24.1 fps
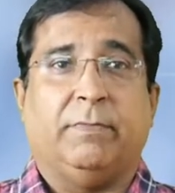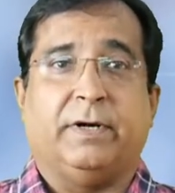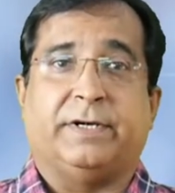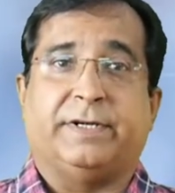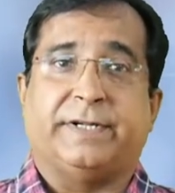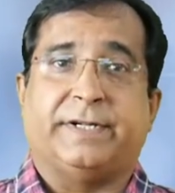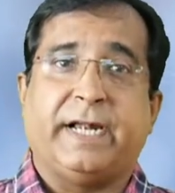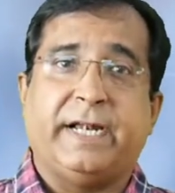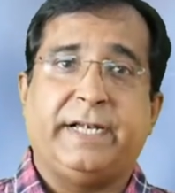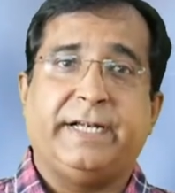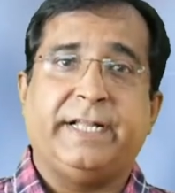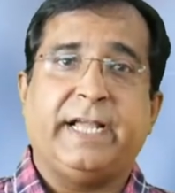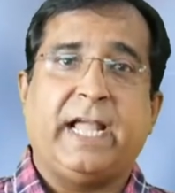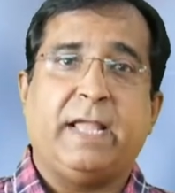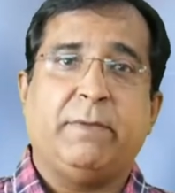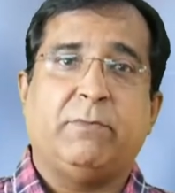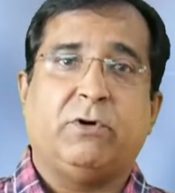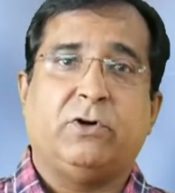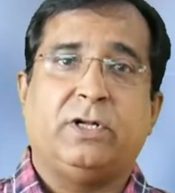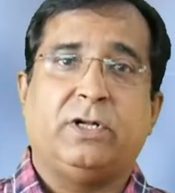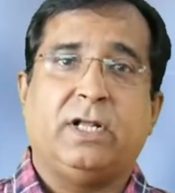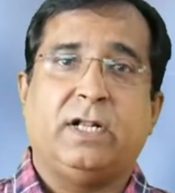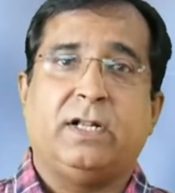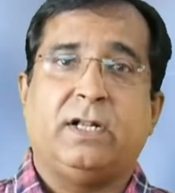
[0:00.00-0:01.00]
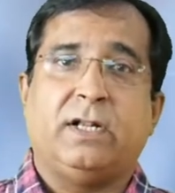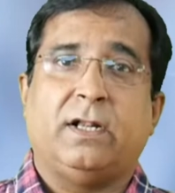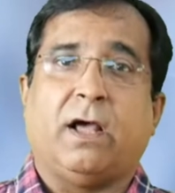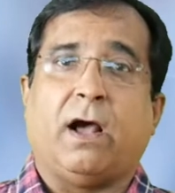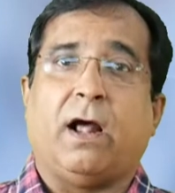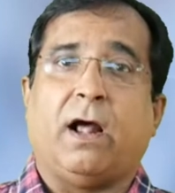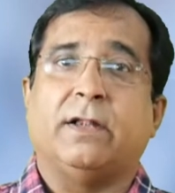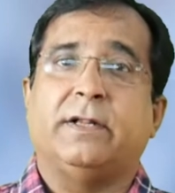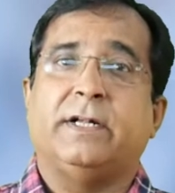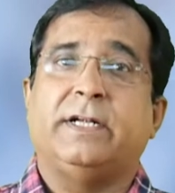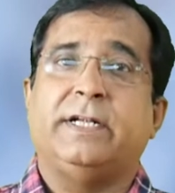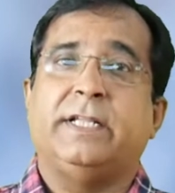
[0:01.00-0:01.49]
But trained AI model
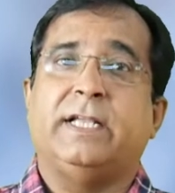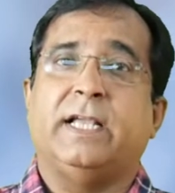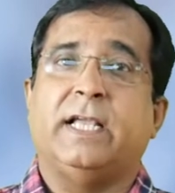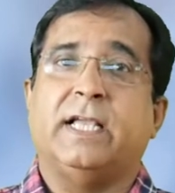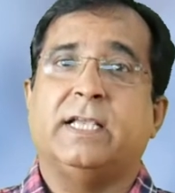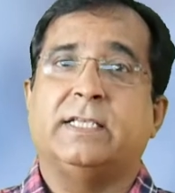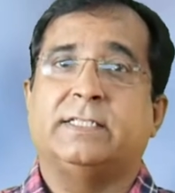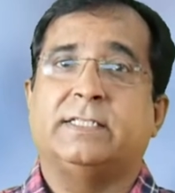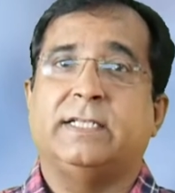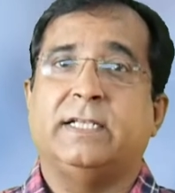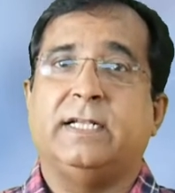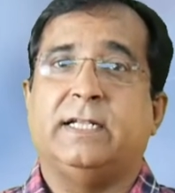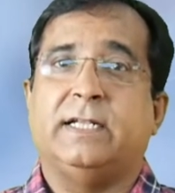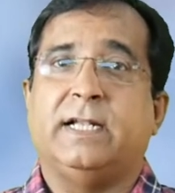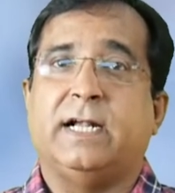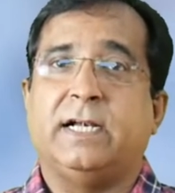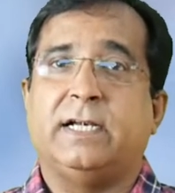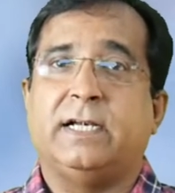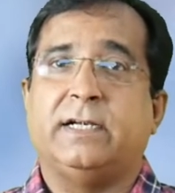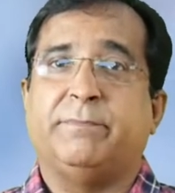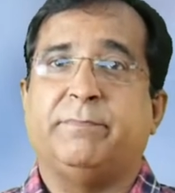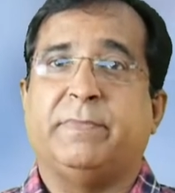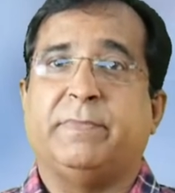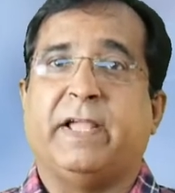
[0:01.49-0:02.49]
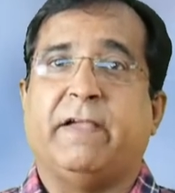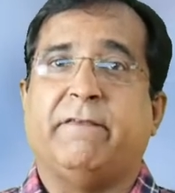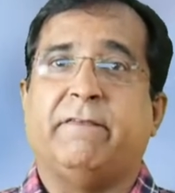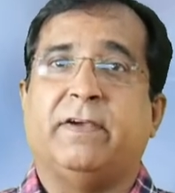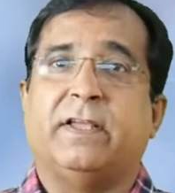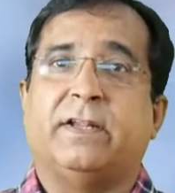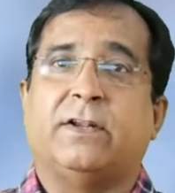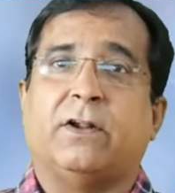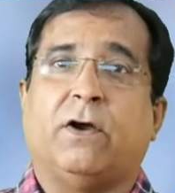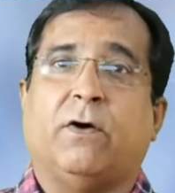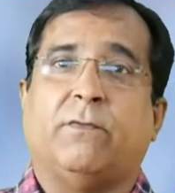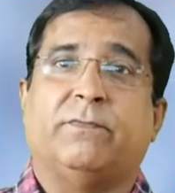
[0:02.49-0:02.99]
already has the learned
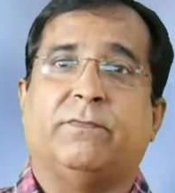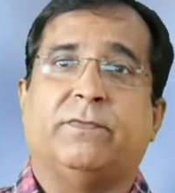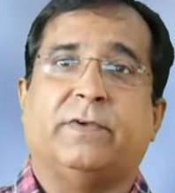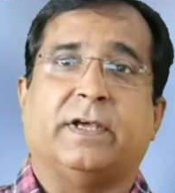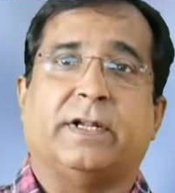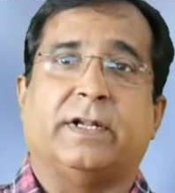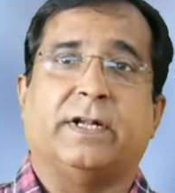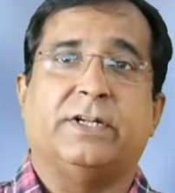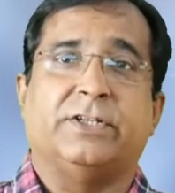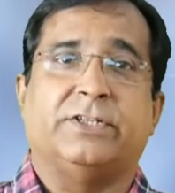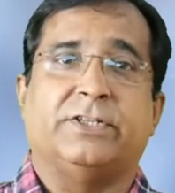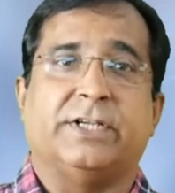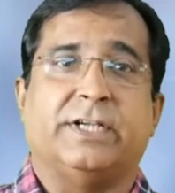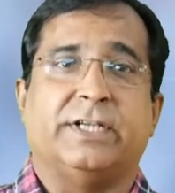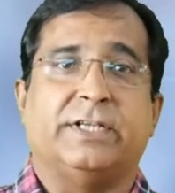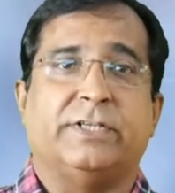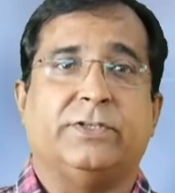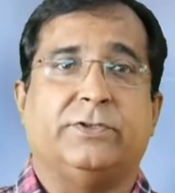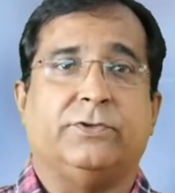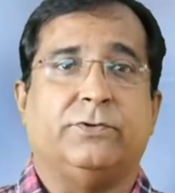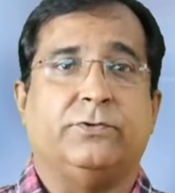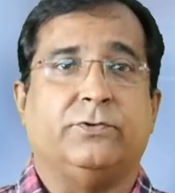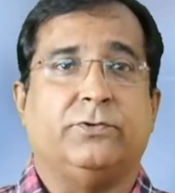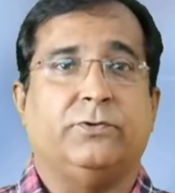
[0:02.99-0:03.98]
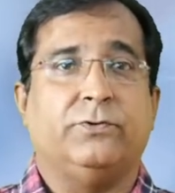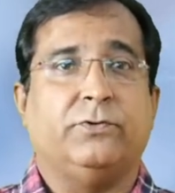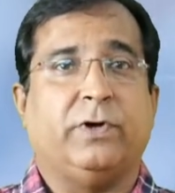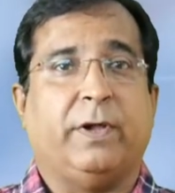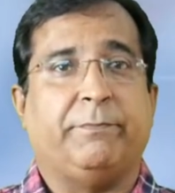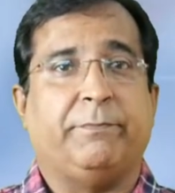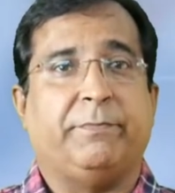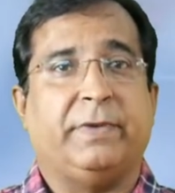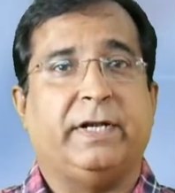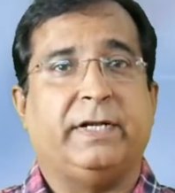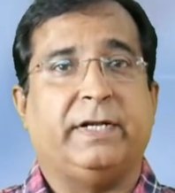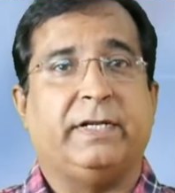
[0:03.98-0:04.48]
behavior of current change due
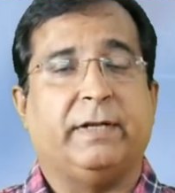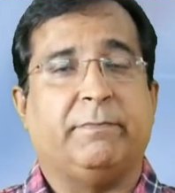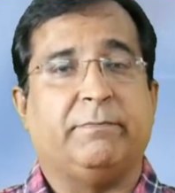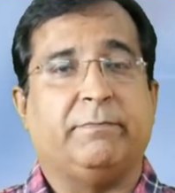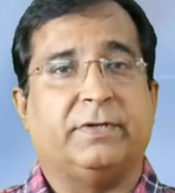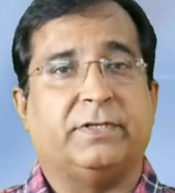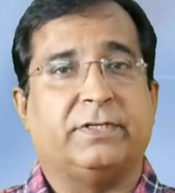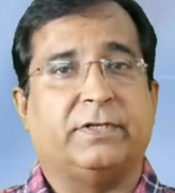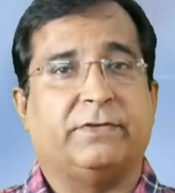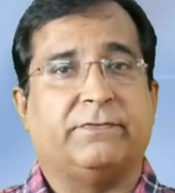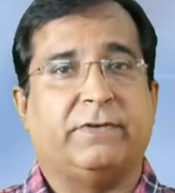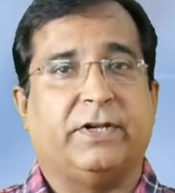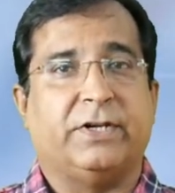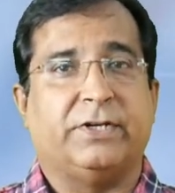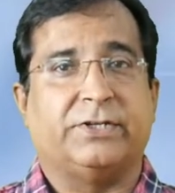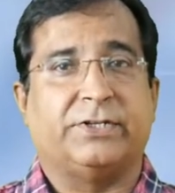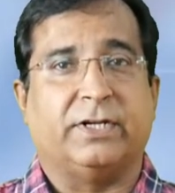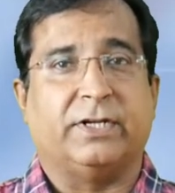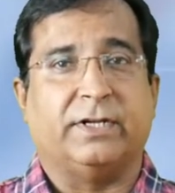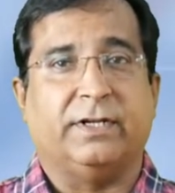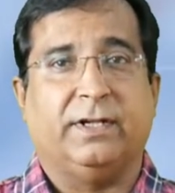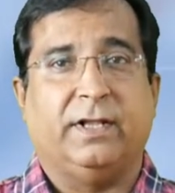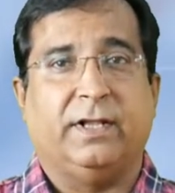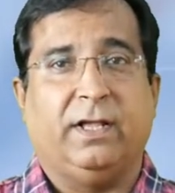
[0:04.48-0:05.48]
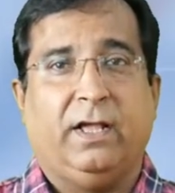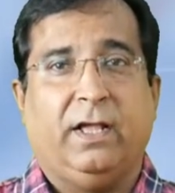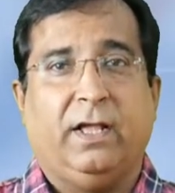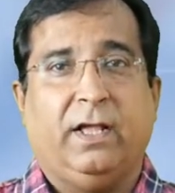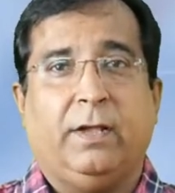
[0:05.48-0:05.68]
to ambient temperature variation.